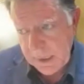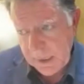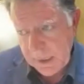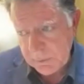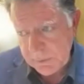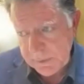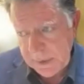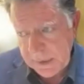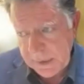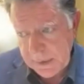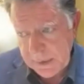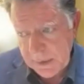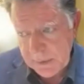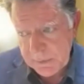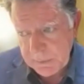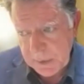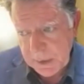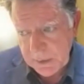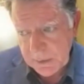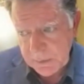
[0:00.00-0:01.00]
don't take it as
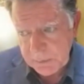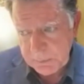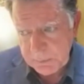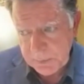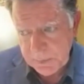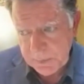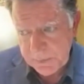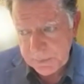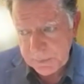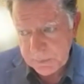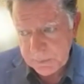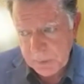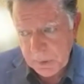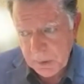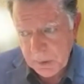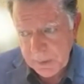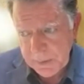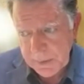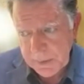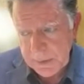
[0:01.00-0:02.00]
my own personal
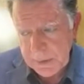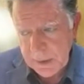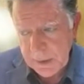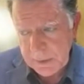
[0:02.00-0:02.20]
party.